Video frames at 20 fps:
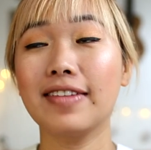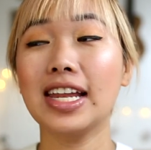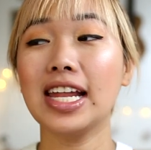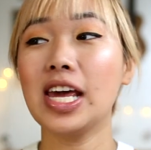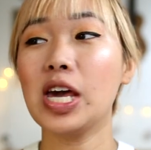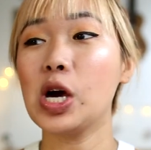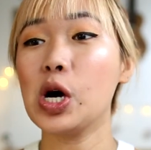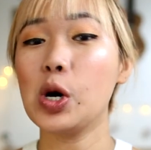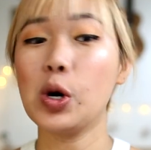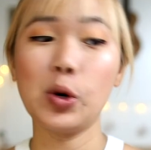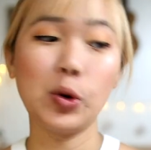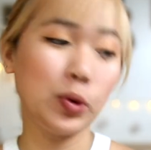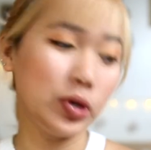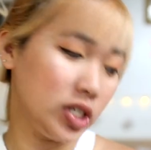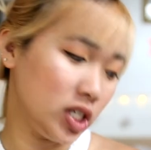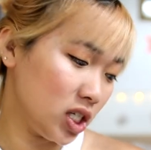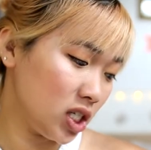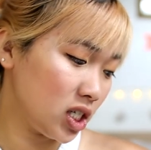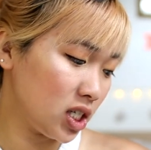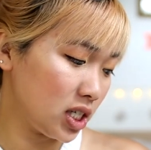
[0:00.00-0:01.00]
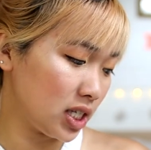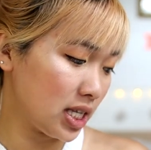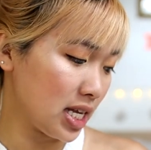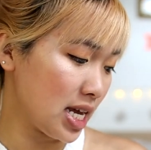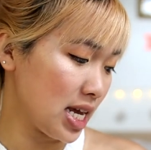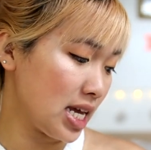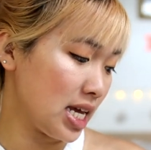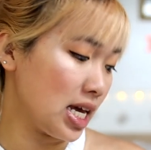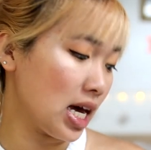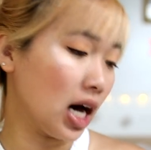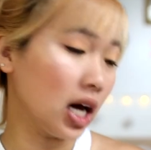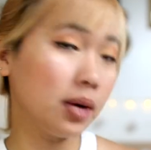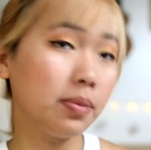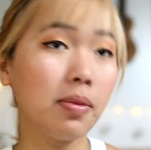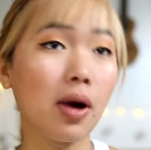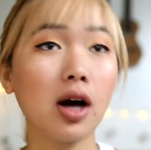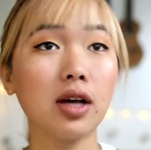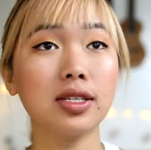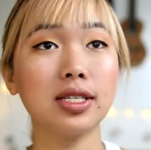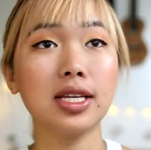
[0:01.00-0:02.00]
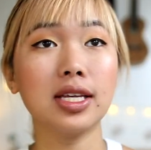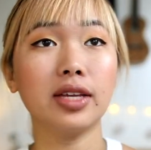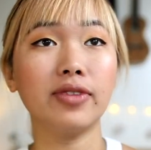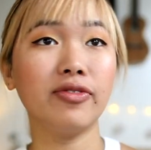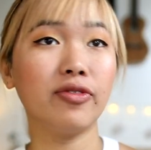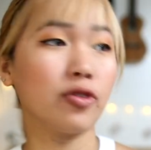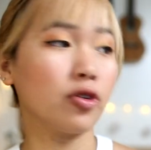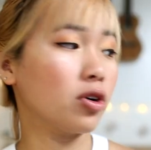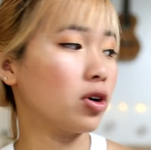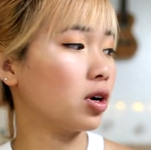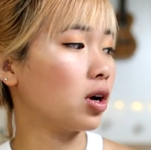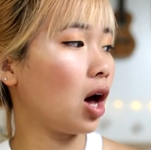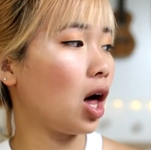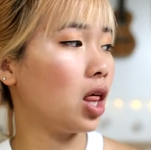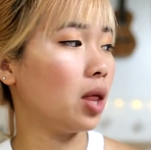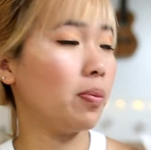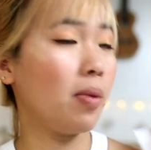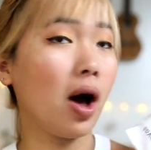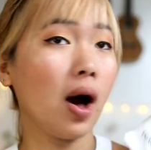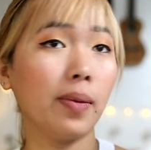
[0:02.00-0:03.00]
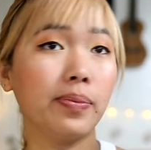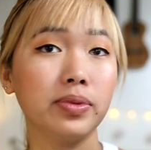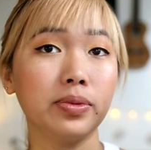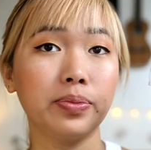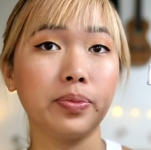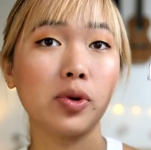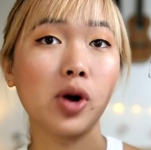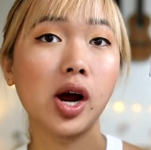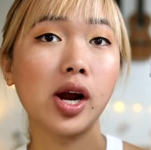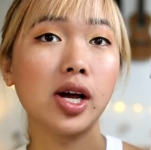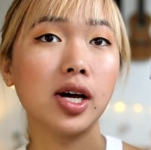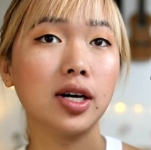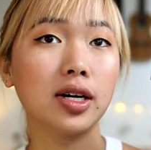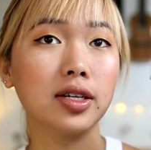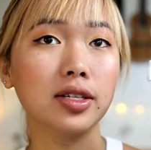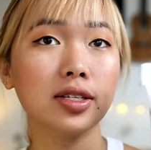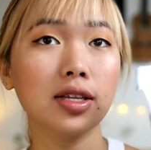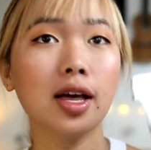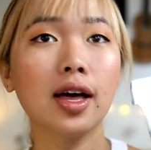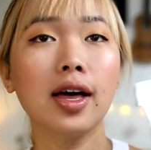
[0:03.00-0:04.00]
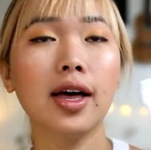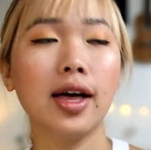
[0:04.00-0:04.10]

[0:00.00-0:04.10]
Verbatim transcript: video, which is the unboxing for Colourpop's products.